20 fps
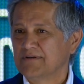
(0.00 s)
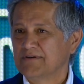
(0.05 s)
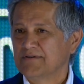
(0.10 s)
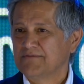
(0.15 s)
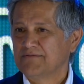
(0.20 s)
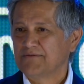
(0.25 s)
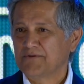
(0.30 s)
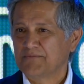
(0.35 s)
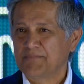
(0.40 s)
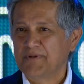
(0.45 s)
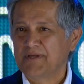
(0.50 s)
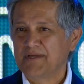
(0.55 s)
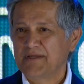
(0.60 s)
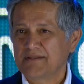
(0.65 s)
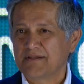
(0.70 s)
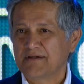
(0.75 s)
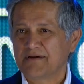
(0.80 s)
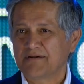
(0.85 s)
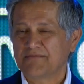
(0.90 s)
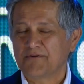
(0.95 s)
for being
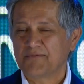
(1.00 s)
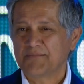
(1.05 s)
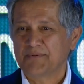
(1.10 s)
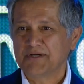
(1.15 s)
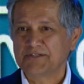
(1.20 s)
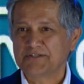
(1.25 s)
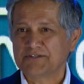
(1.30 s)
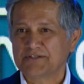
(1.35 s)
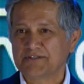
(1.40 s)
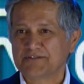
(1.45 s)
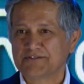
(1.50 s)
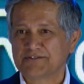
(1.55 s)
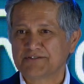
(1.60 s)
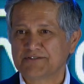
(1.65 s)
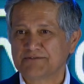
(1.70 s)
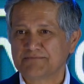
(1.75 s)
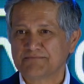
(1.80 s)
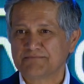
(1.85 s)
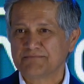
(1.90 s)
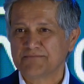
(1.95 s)
there for
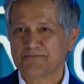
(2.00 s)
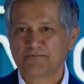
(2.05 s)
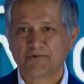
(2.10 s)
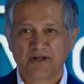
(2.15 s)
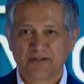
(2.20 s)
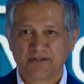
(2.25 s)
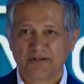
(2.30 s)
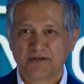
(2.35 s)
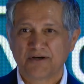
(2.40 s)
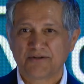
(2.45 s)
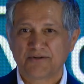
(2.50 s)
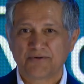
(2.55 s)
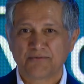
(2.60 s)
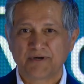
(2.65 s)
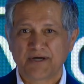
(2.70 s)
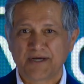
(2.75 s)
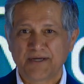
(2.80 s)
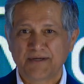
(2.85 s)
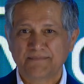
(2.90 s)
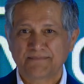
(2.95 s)
patients run the other
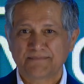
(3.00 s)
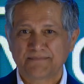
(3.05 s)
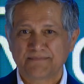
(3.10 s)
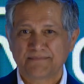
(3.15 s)
way.